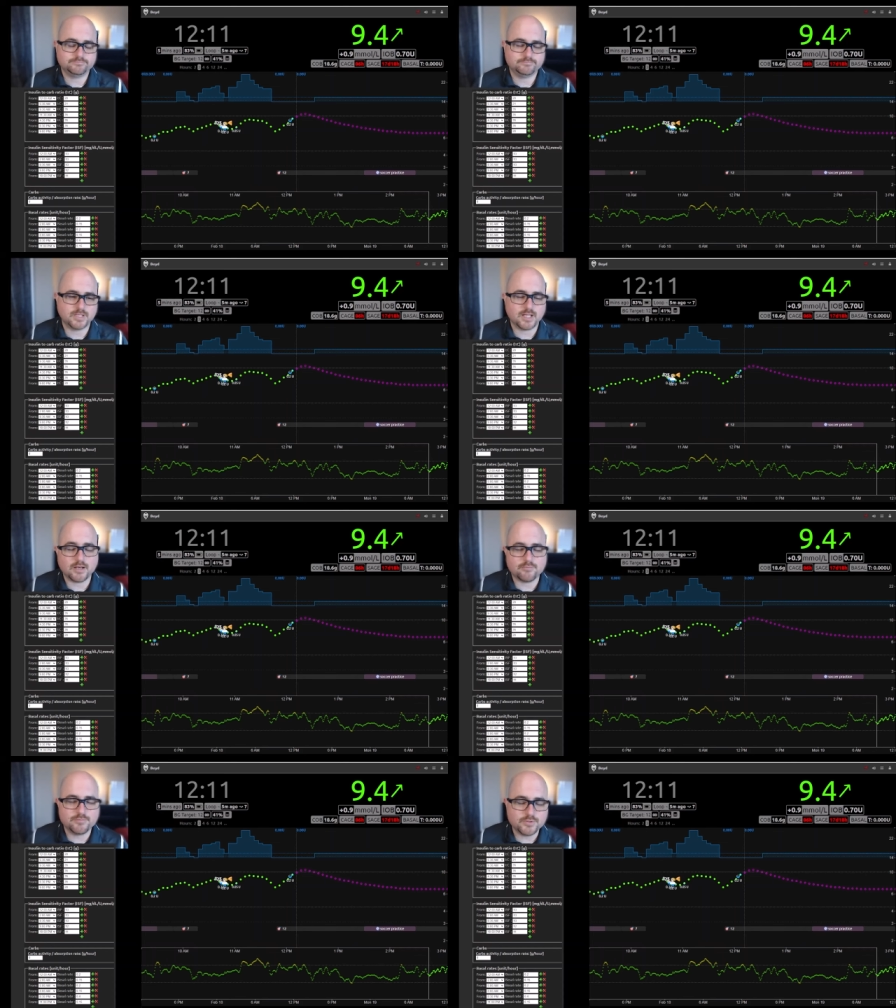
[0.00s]
not a lot
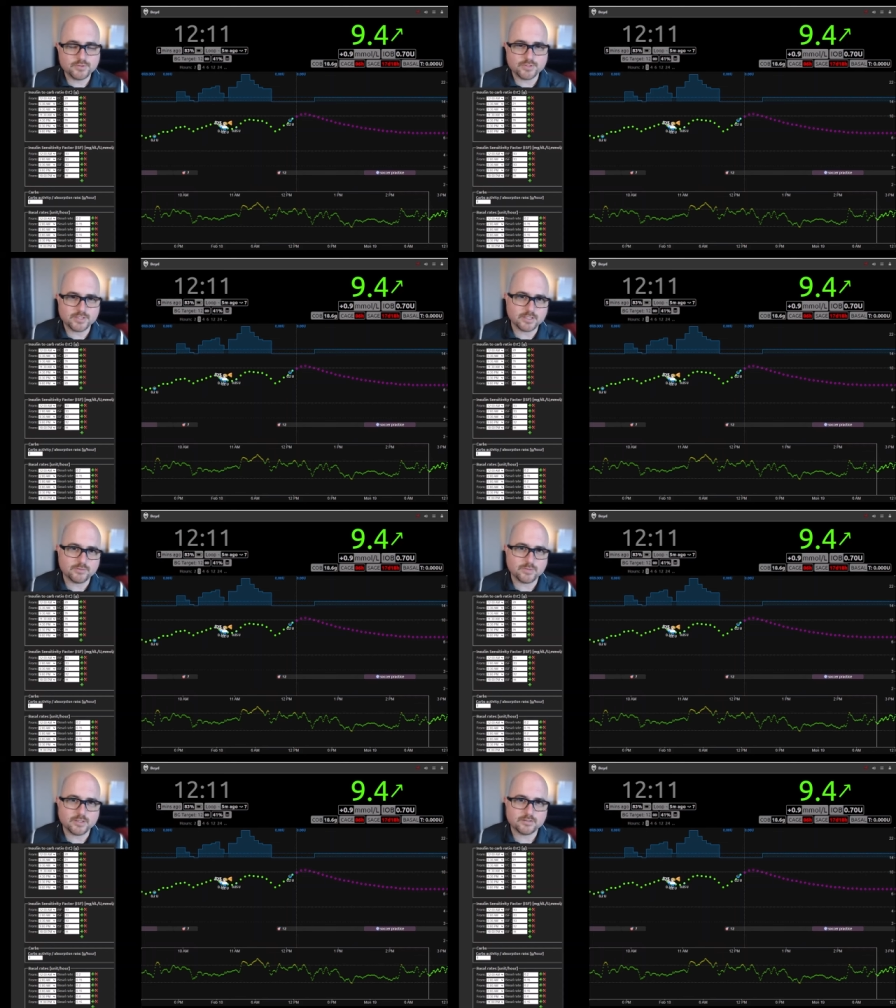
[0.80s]
of food you're dealing
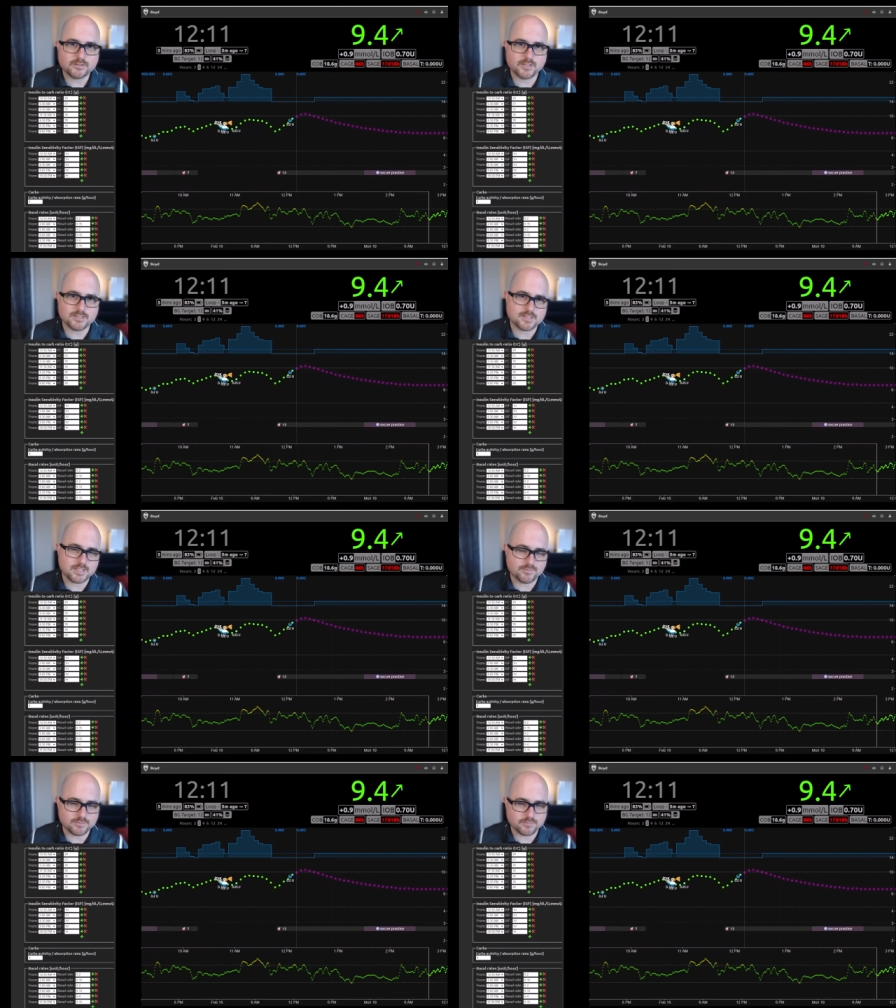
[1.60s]
with unless it's
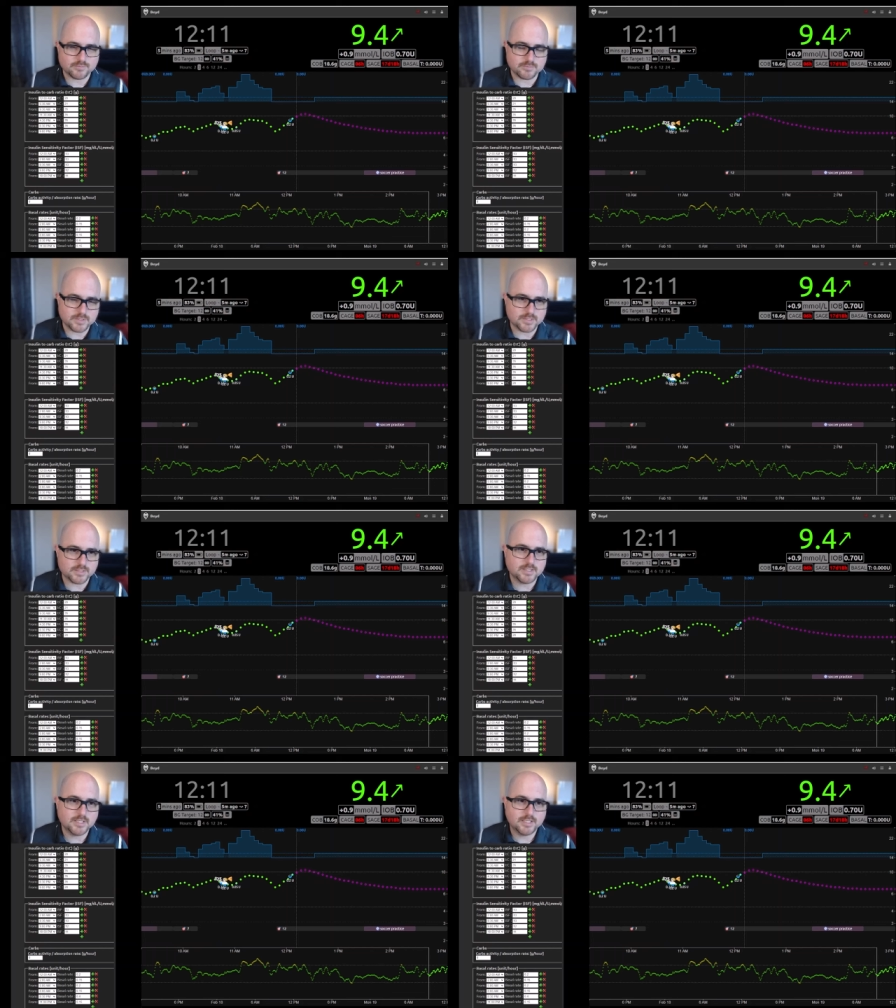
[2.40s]
left over from
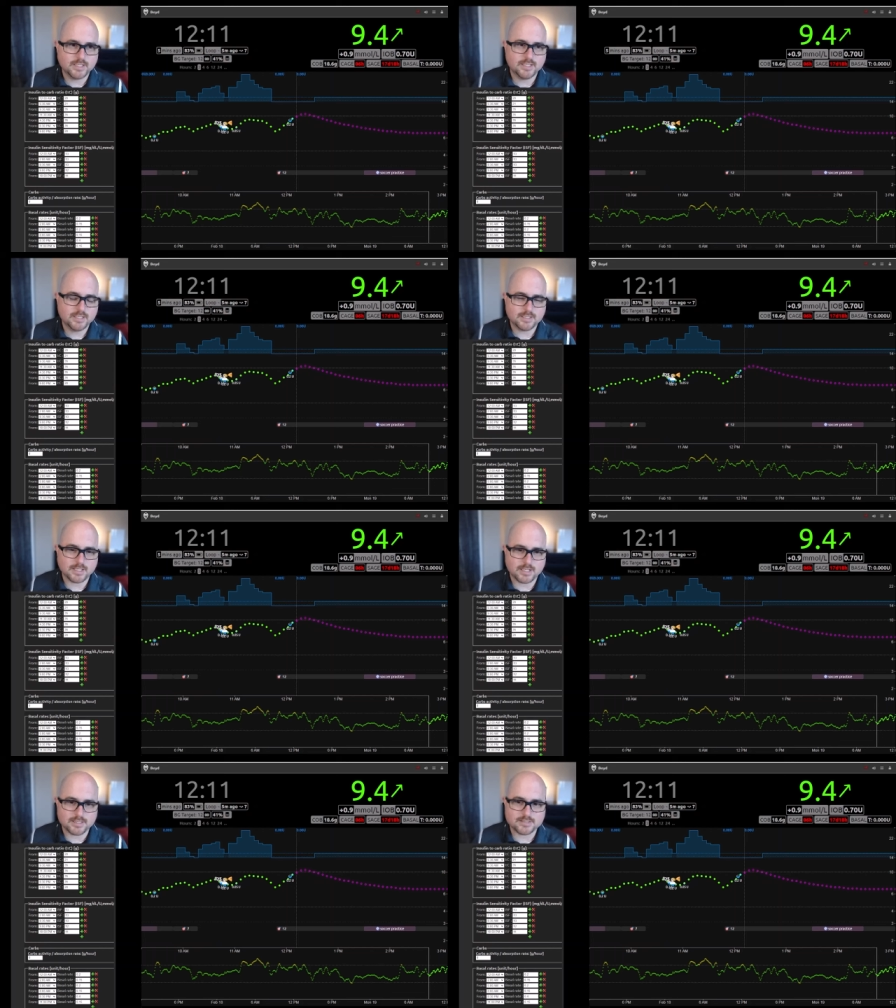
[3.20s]
dinner, that
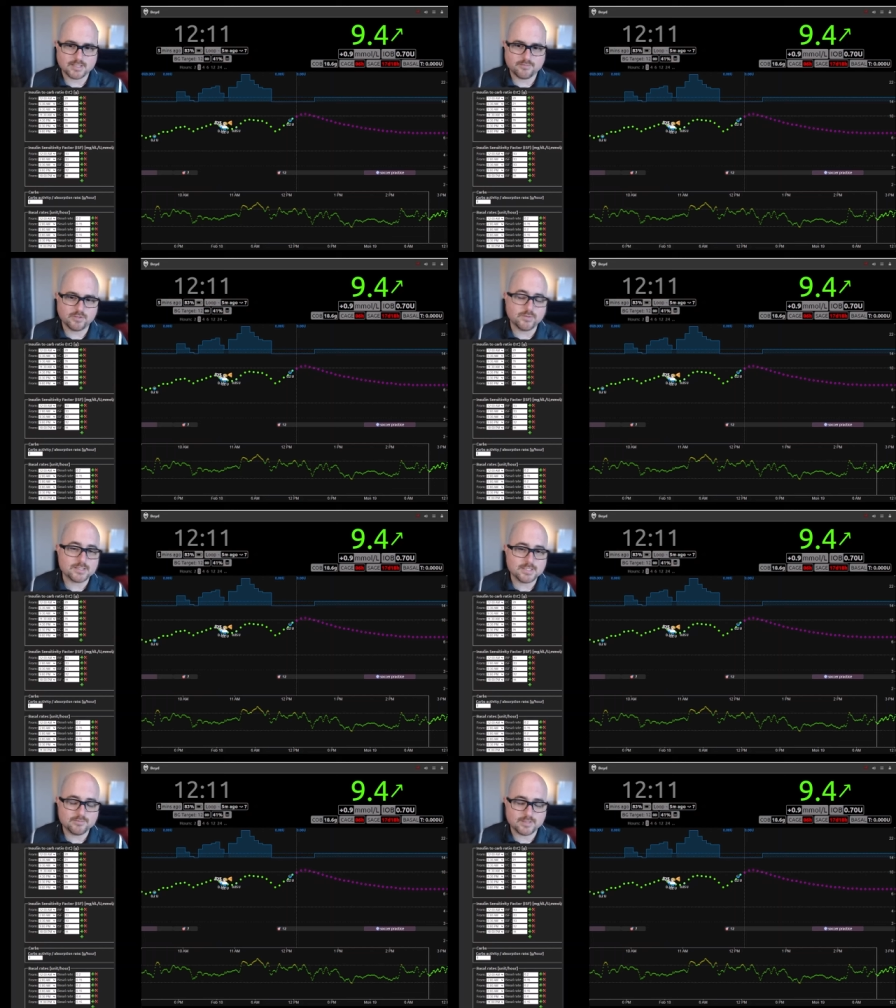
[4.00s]
kind of stuff, no
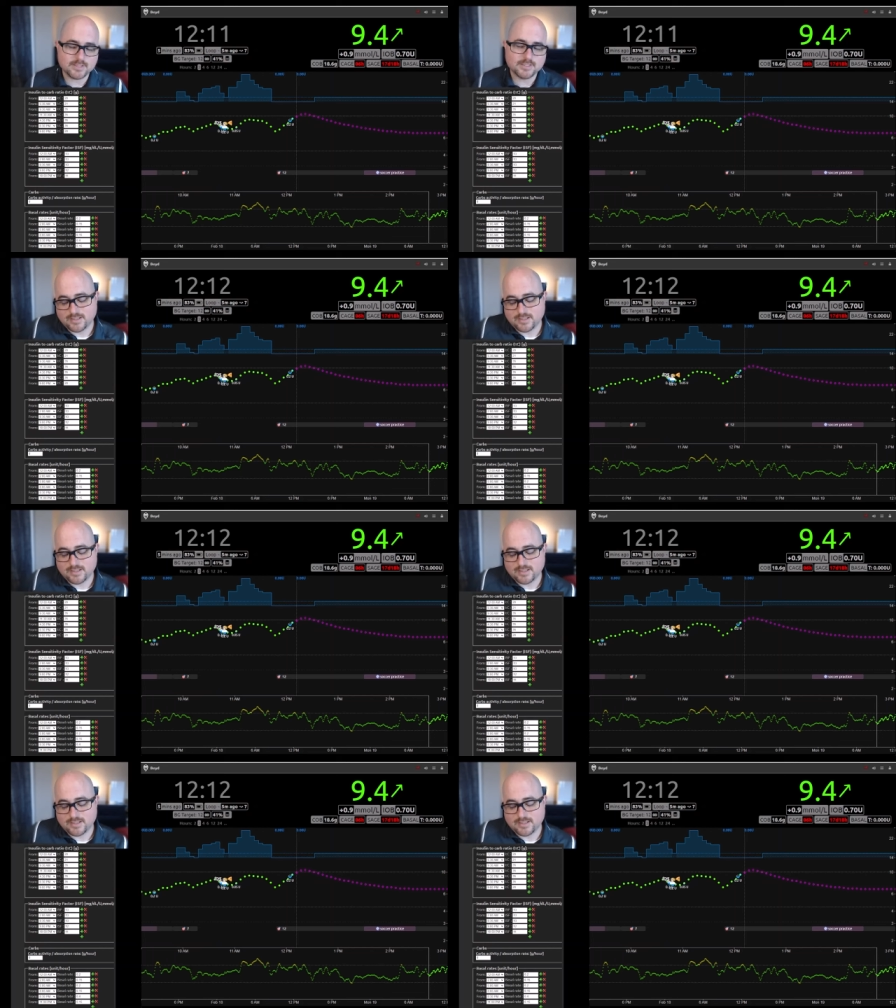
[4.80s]
activity.